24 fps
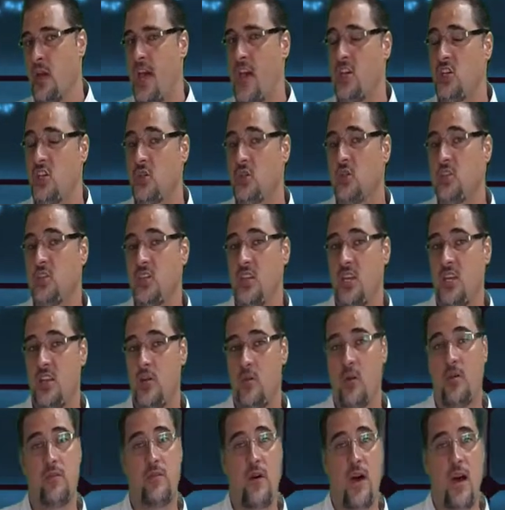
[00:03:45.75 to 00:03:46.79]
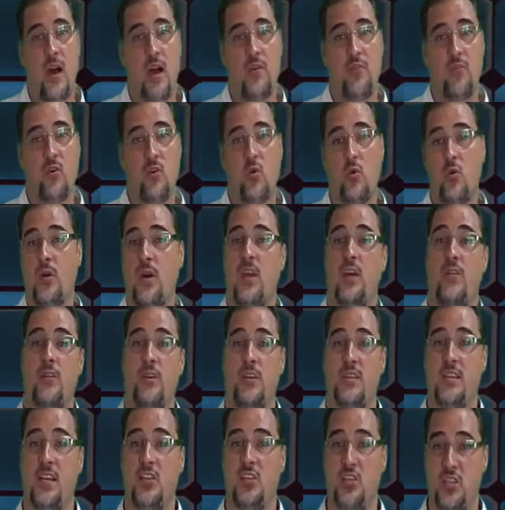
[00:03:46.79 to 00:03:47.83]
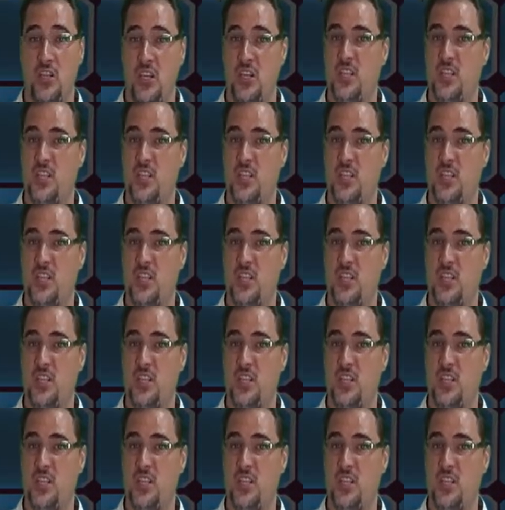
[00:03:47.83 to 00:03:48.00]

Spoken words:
As you'll see, there are 5 core areas that you